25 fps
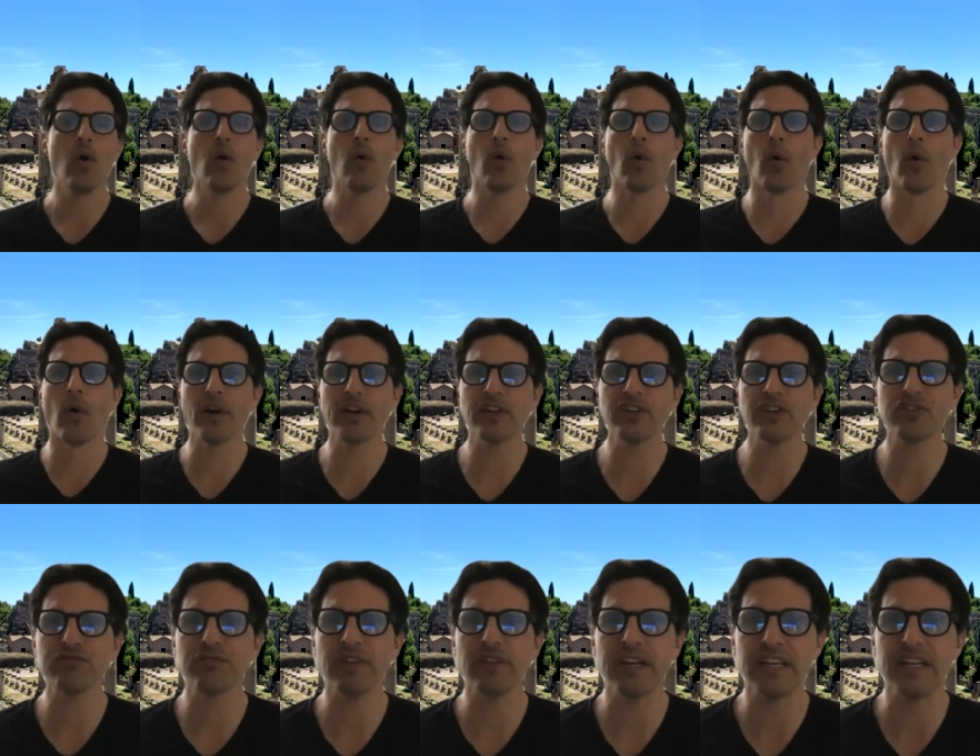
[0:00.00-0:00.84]

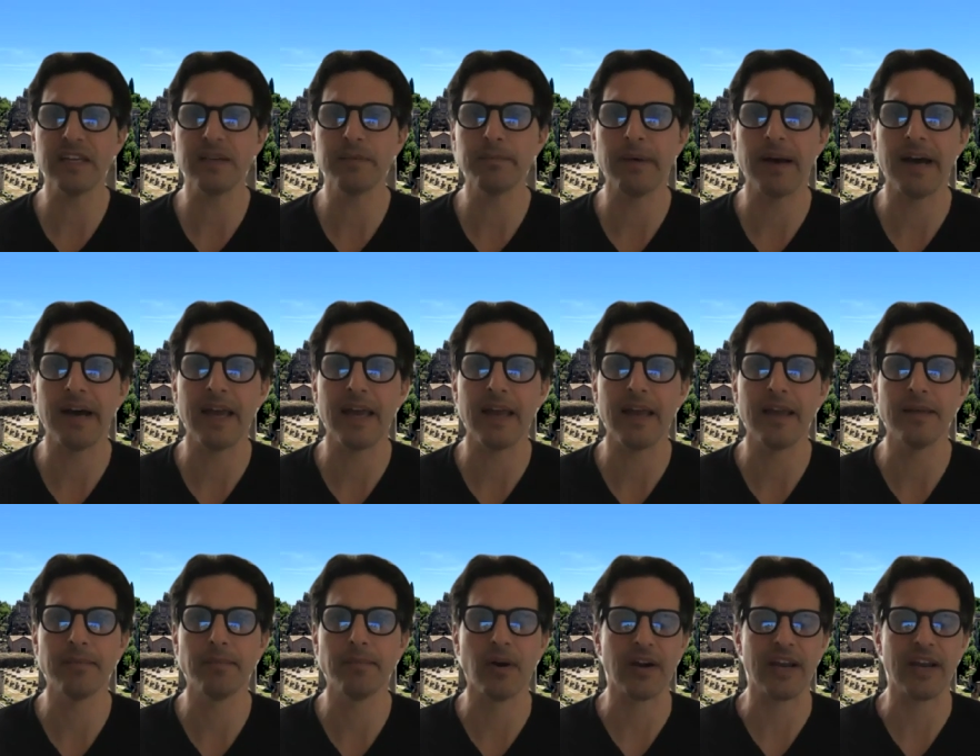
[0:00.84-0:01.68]
orchestrated
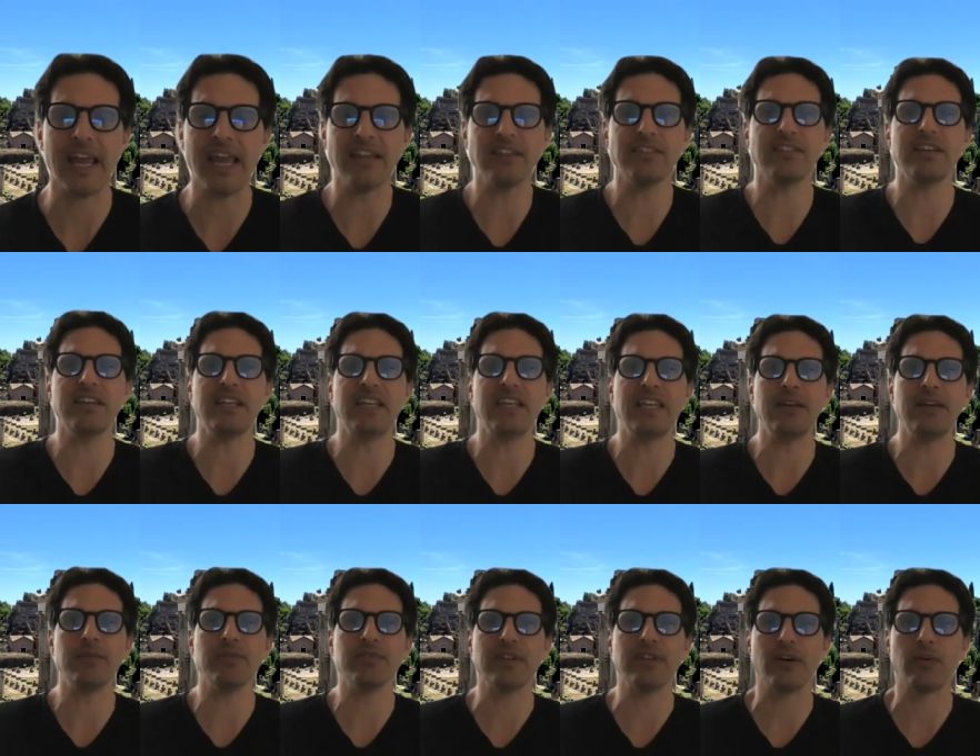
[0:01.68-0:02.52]
by Mark Antony.
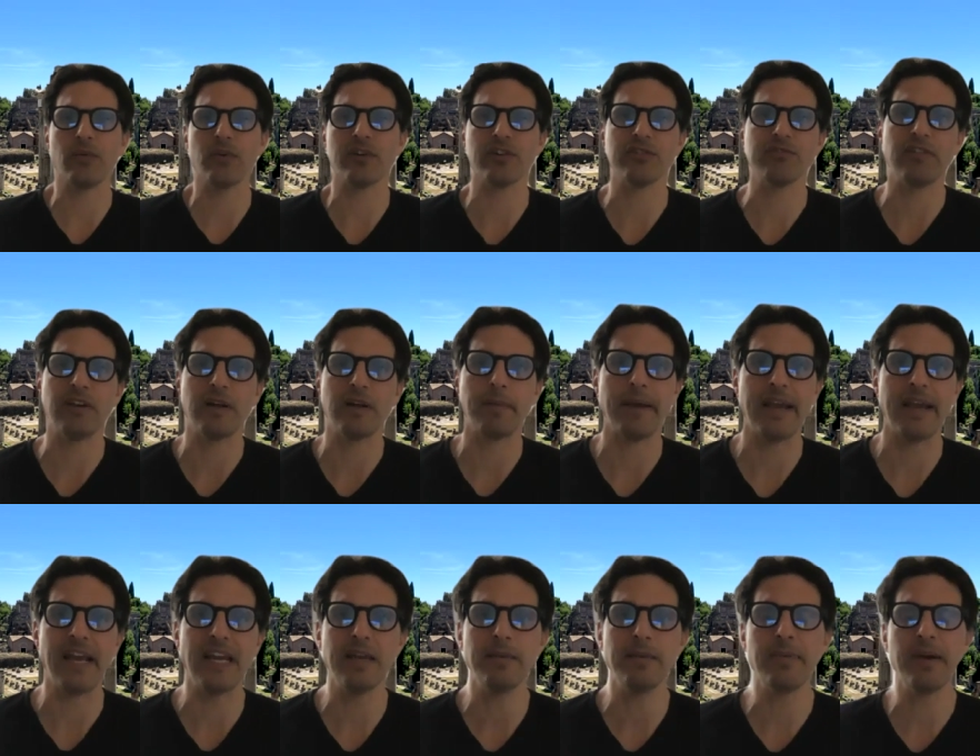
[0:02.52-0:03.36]
It was not orchestrated by
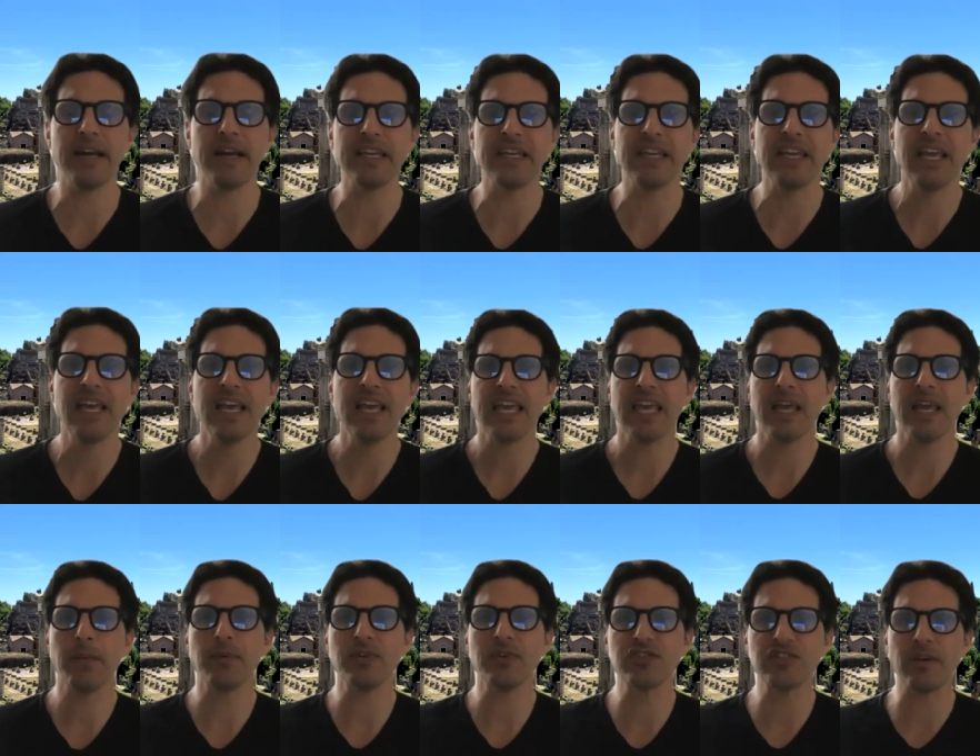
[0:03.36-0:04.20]
anybody.
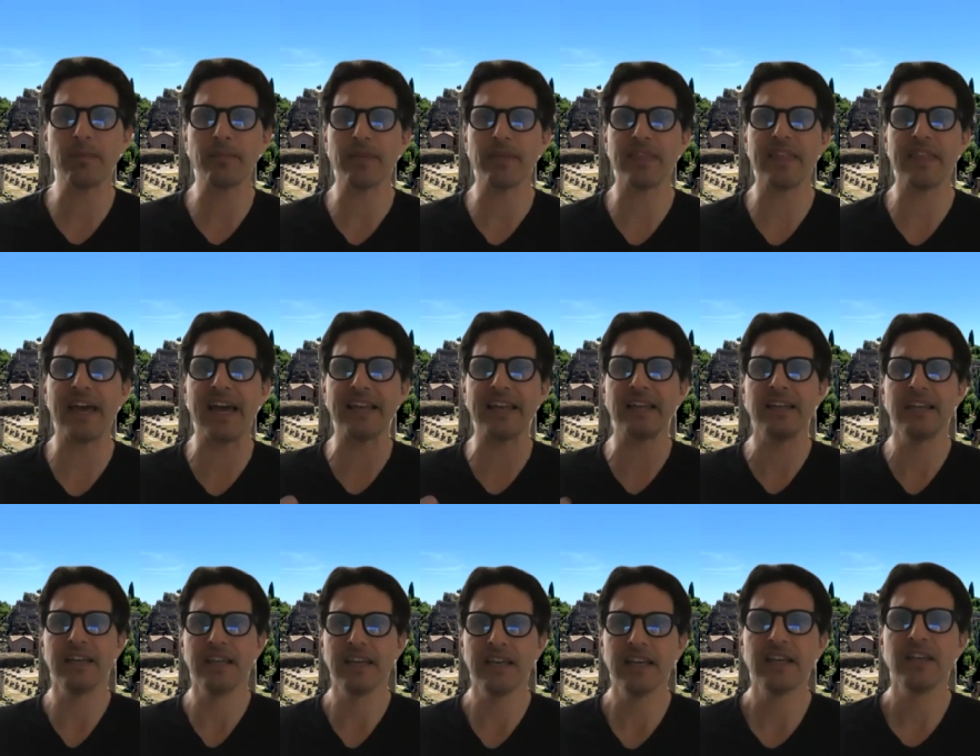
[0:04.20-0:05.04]
It was something that
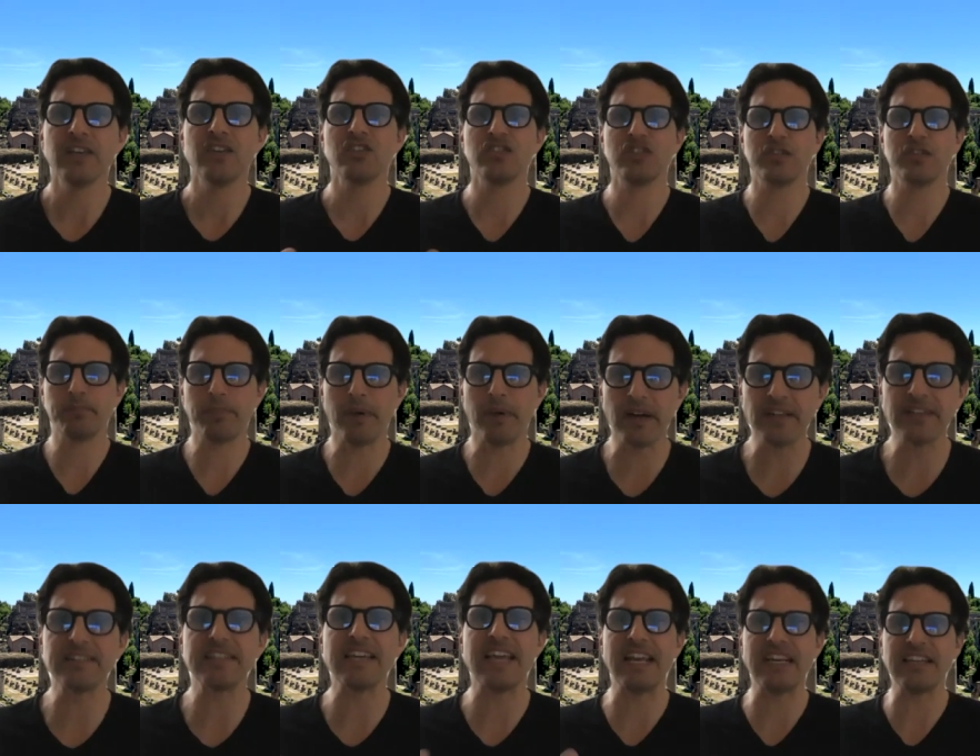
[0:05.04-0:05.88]

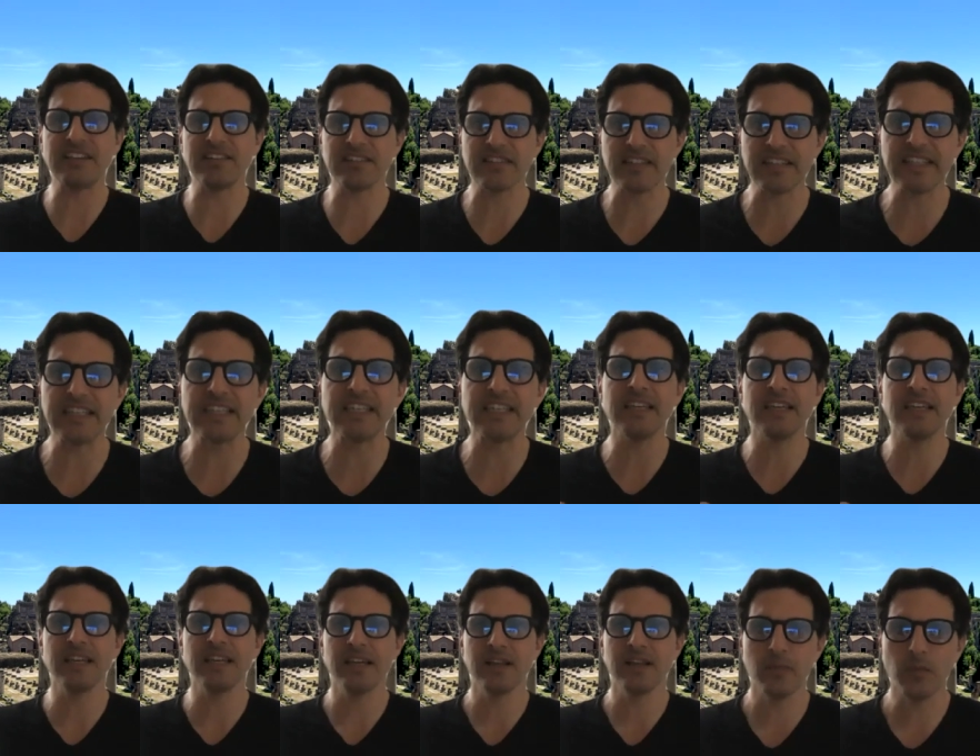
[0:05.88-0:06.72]

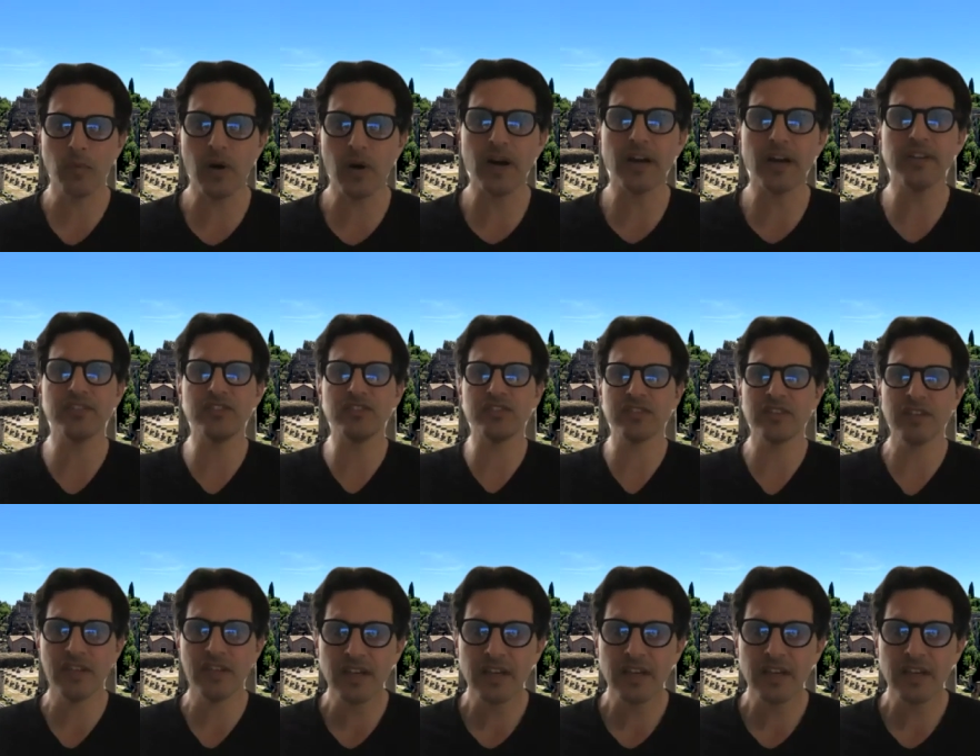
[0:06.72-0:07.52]
spontaneously was